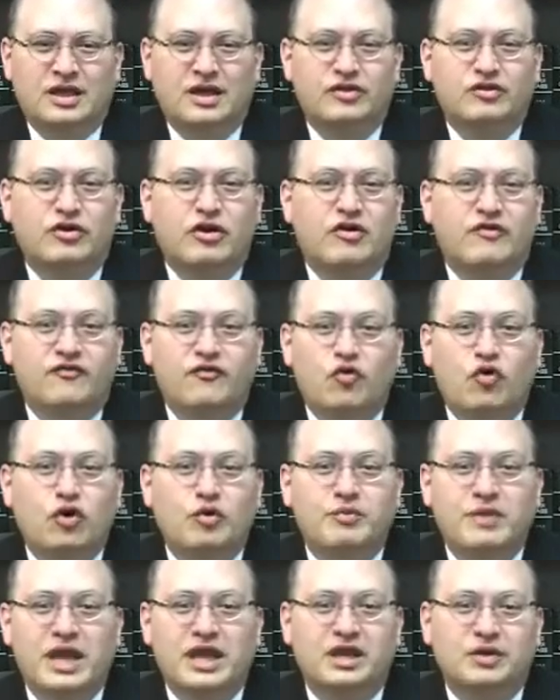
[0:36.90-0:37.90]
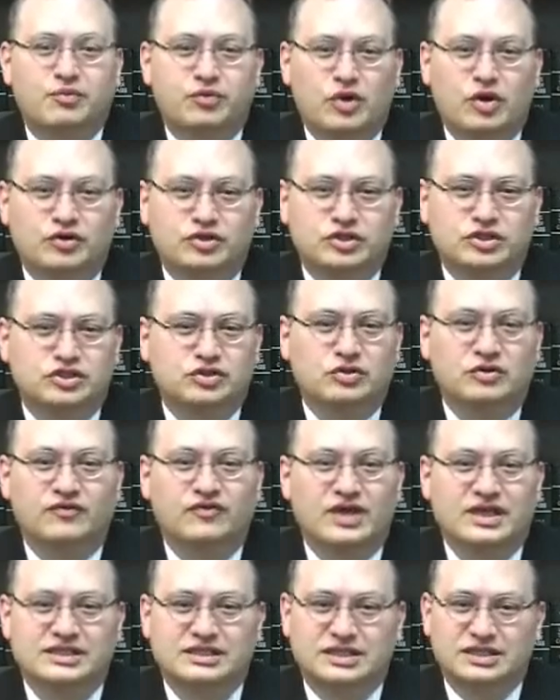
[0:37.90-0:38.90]
Now, there are four main approaches to
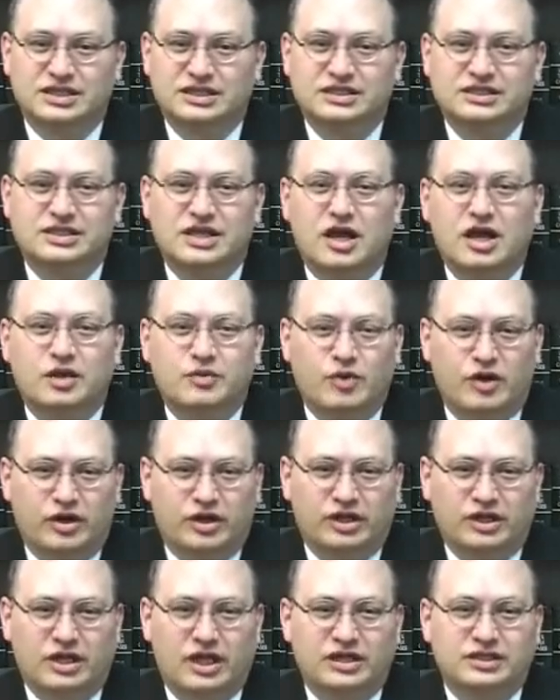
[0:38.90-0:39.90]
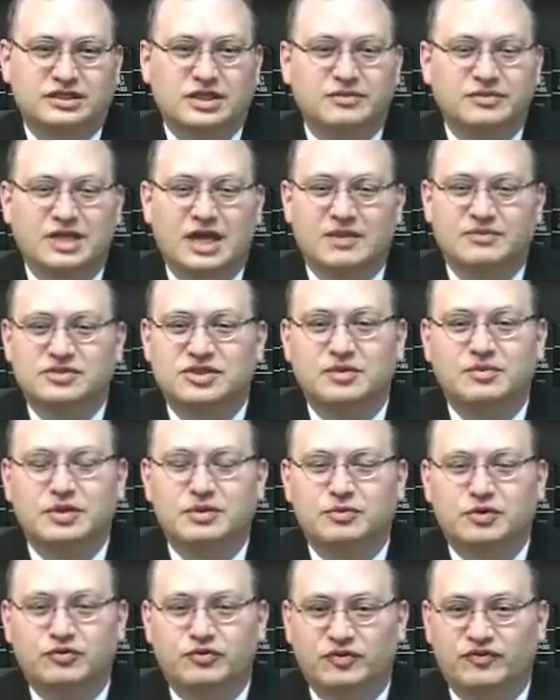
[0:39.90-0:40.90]
investing in the stock market, and sometimes some
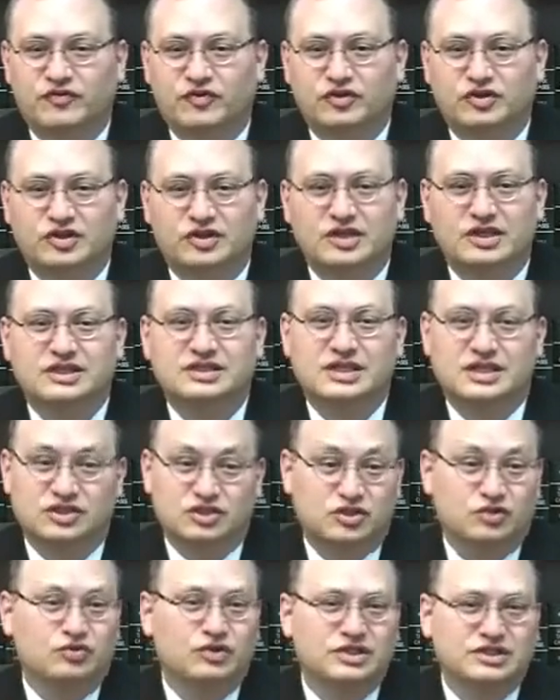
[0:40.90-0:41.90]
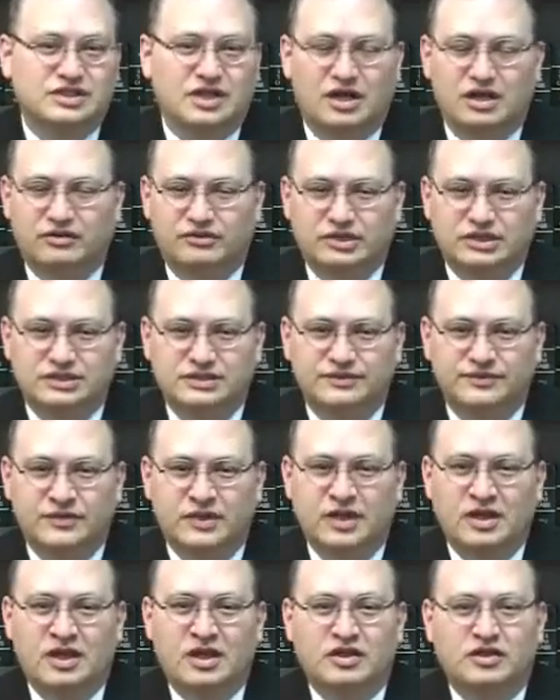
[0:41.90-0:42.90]
people refer to these as your risk tolerance.
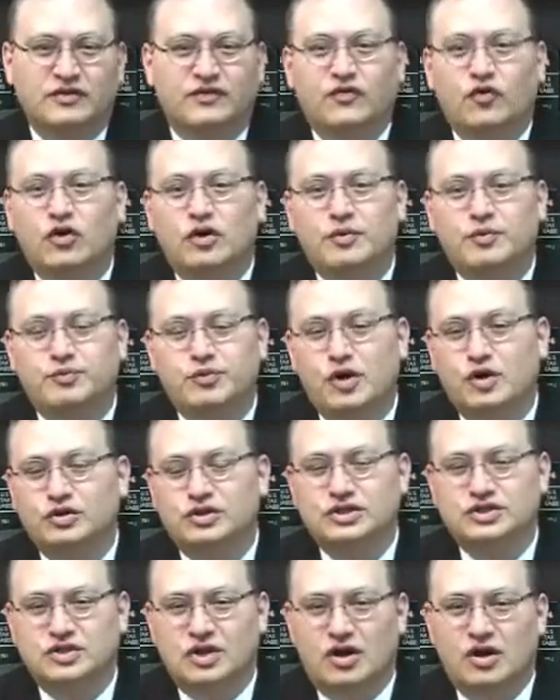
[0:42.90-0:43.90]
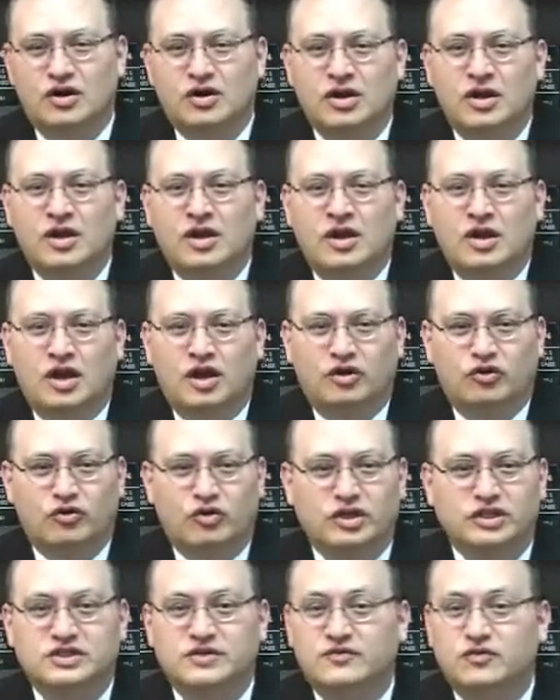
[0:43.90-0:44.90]
The four approaches are
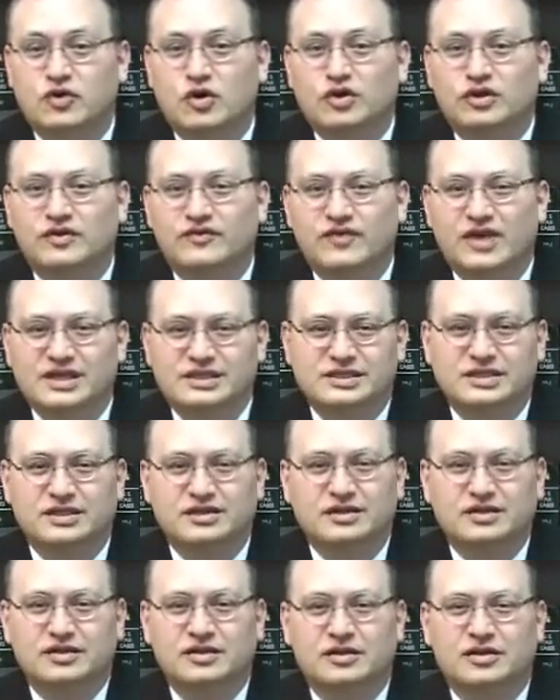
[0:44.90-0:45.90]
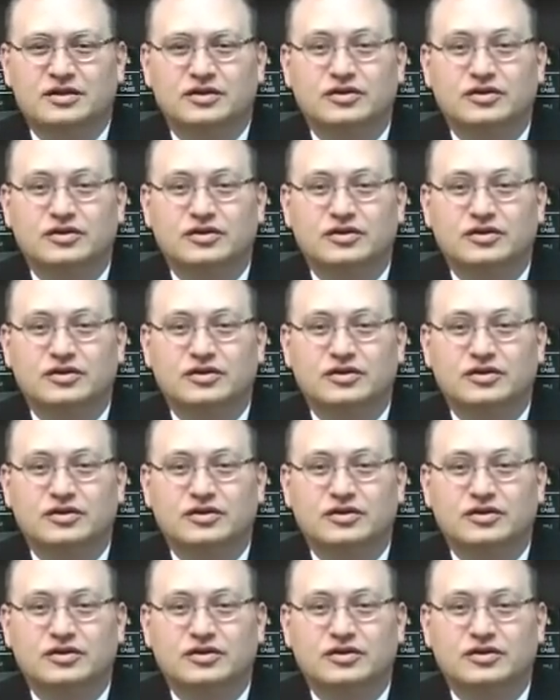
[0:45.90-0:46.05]
aggressive growth investing,